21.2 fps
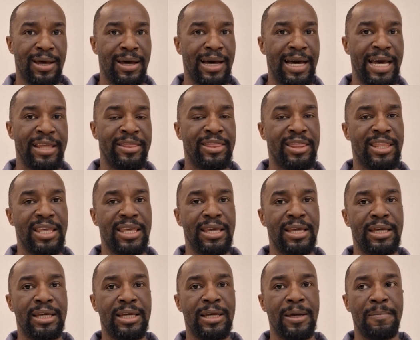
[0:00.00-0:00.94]
I
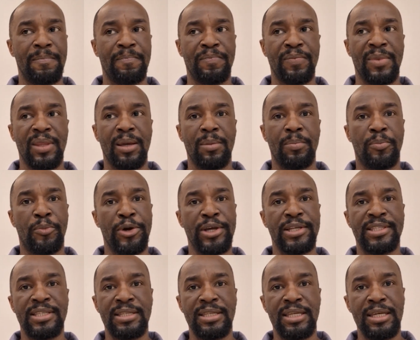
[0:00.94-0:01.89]
think
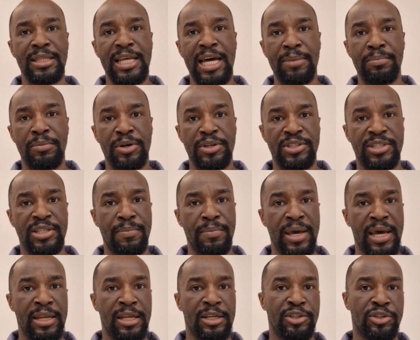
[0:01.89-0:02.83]
praising Elon Musk the
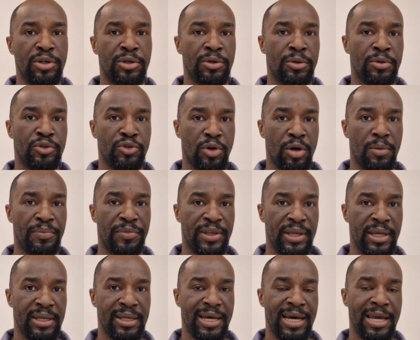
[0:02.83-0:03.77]
manner Donald Trump
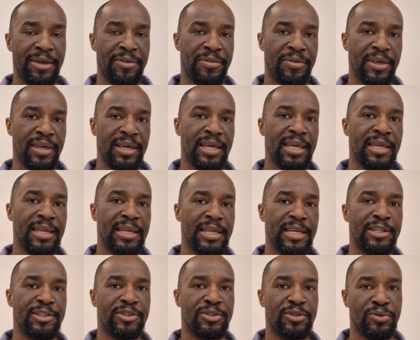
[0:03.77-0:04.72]
did, I think he
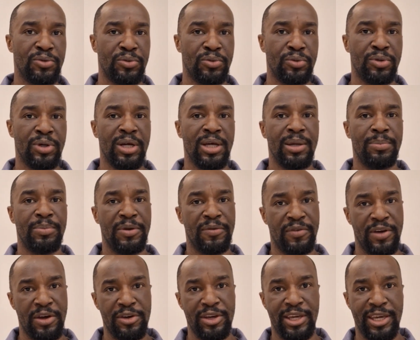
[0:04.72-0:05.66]
needs to be
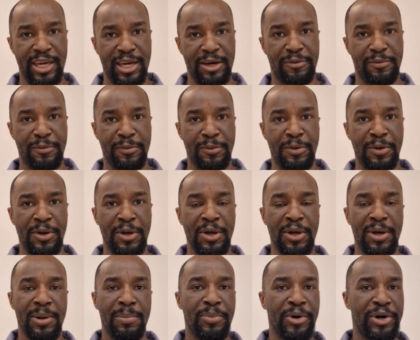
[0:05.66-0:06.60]
very careful.
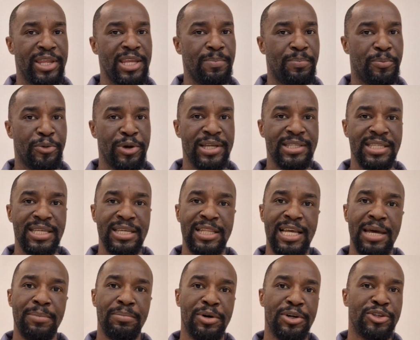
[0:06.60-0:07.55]
But he praised
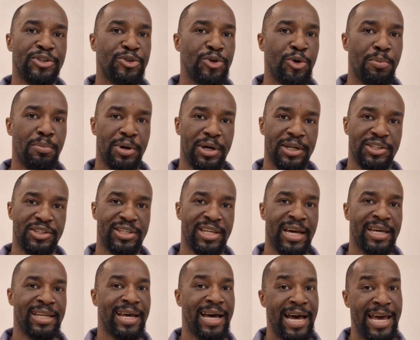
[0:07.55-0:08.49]
Elon Musk so much
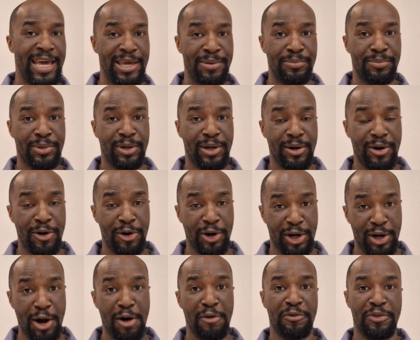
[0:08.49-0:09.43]
that I am
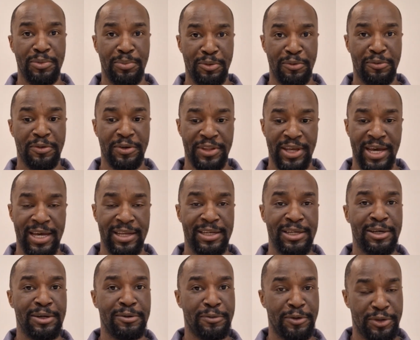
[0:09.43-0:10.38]
uncomfortable for that,
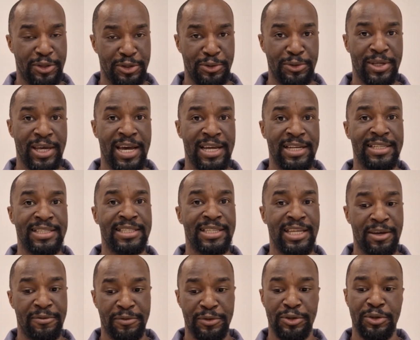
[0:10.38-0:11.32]
for the United
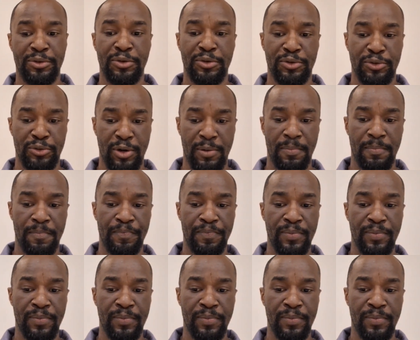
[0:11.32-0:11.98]
States and for Donald Trump.